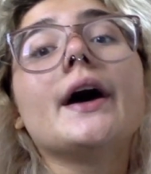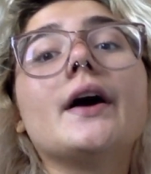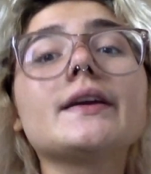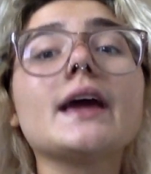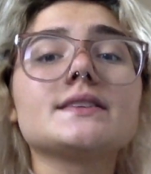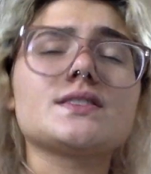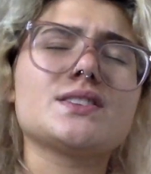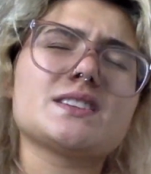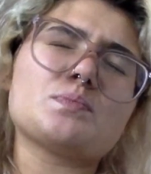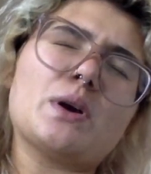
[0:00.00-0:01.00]
Okay, so
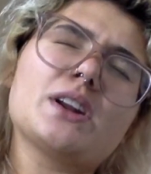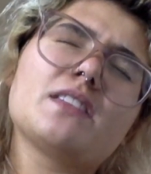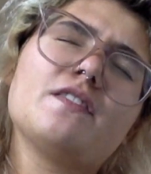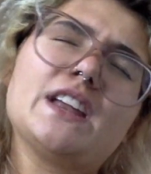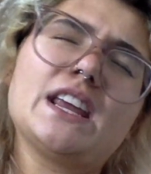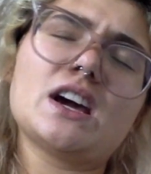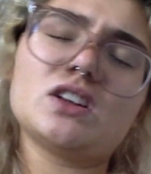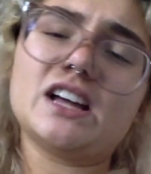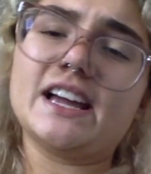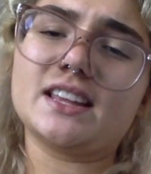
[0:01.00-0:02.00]
this part of the video,
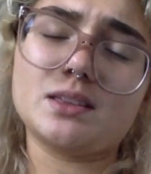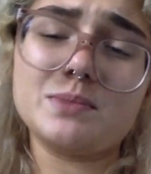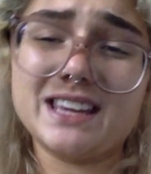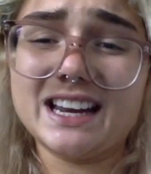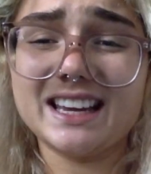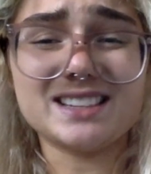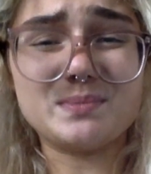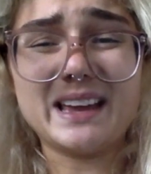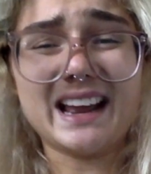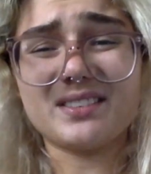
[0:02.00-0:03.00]
like the beginning, is
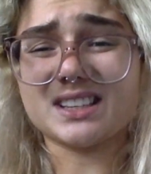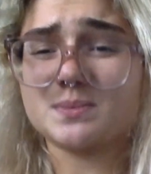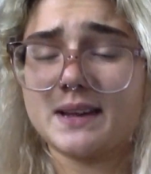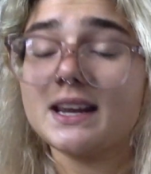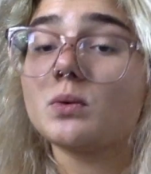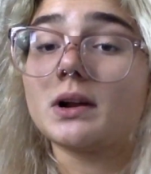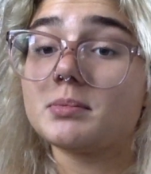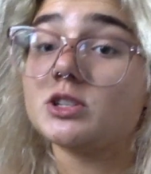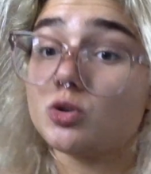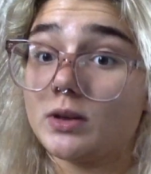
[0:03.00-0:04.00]
me kind of explaining what I've
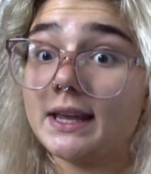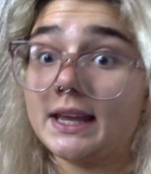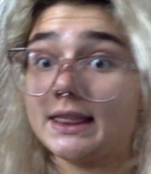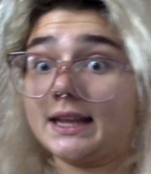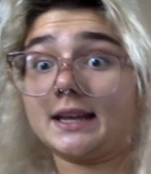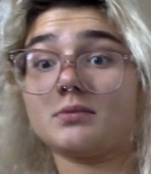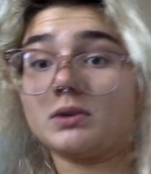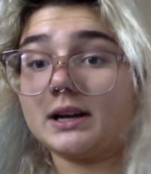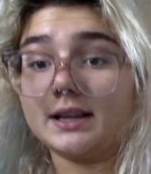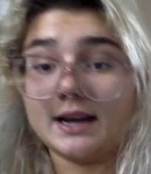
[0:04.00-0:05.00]
been doing and like what